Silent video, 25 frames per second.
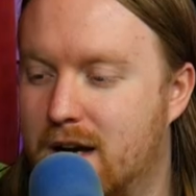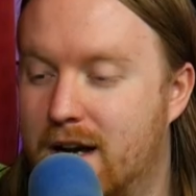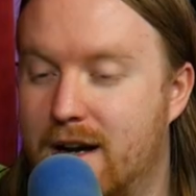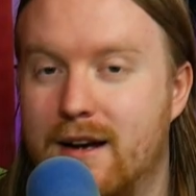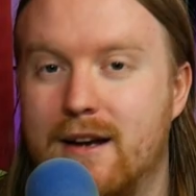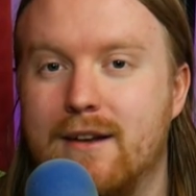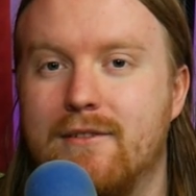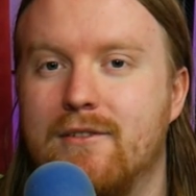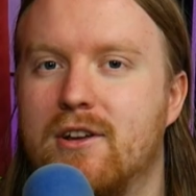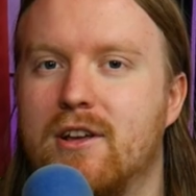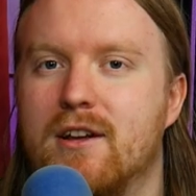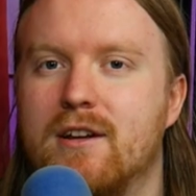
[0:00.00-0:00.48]
And I
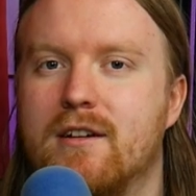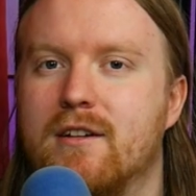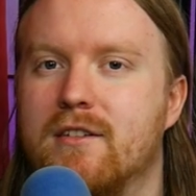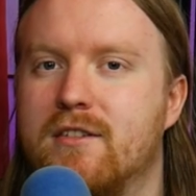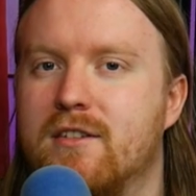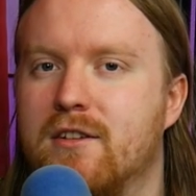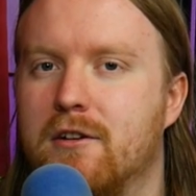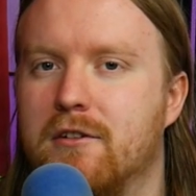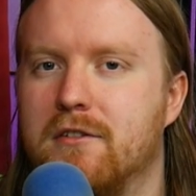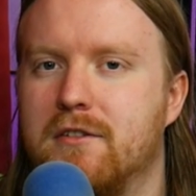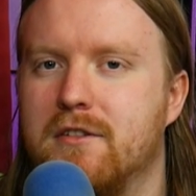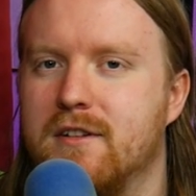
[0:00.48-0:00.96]
didn't even get an
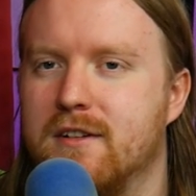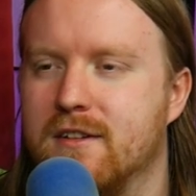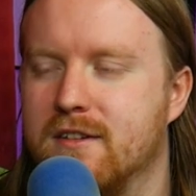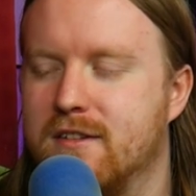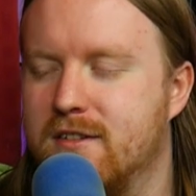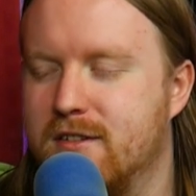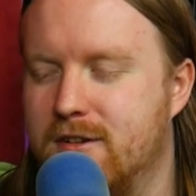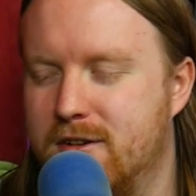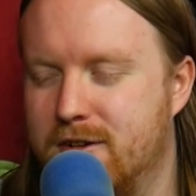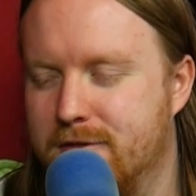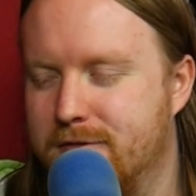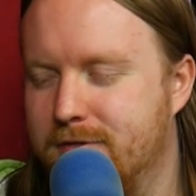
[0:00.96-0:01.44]

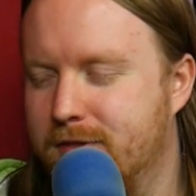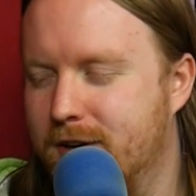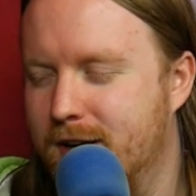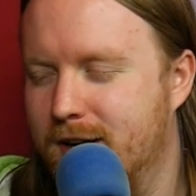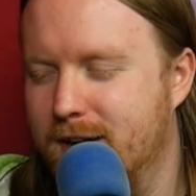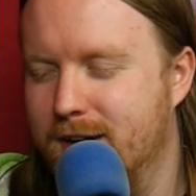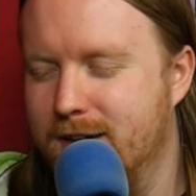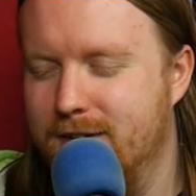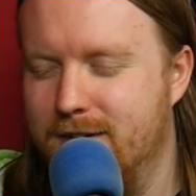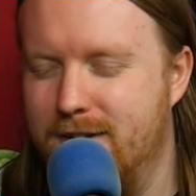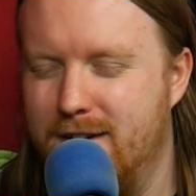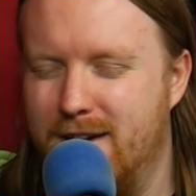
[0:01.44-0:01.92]
associate, so you're
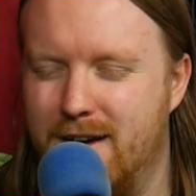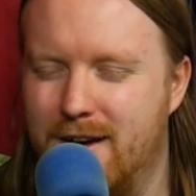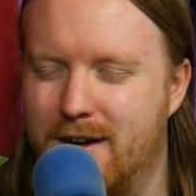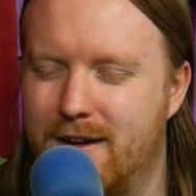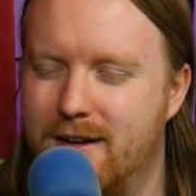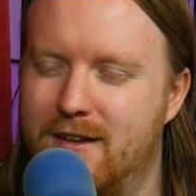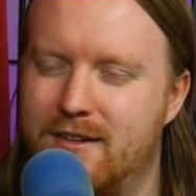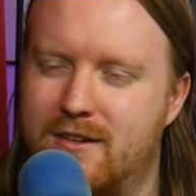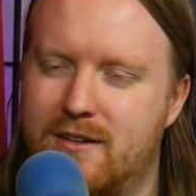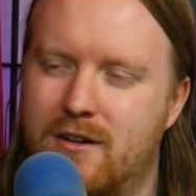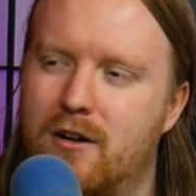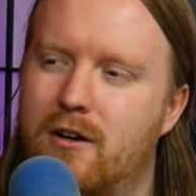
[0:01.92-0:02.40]
fine. Yeah,
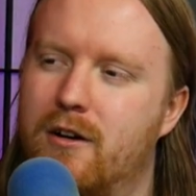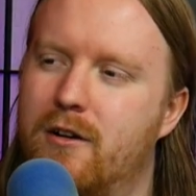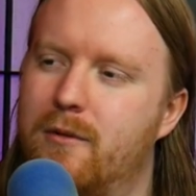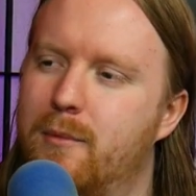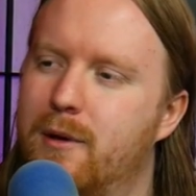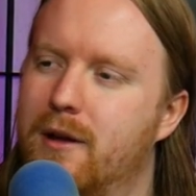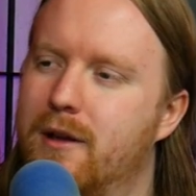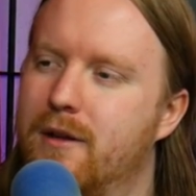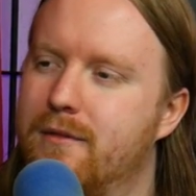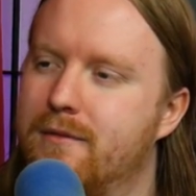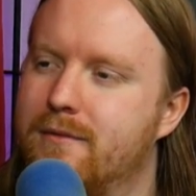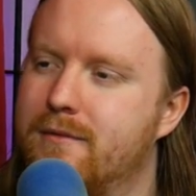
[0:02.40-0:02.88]
yeah, it's hard,
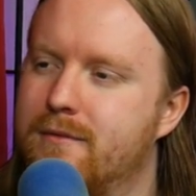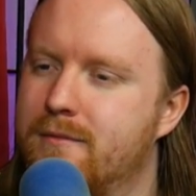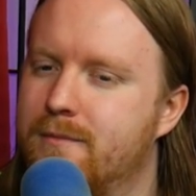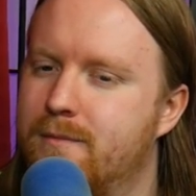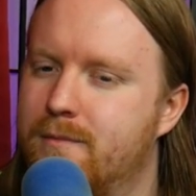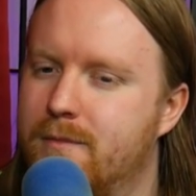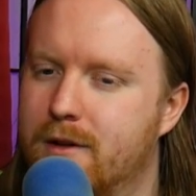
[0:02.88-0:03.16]
man. It's hard.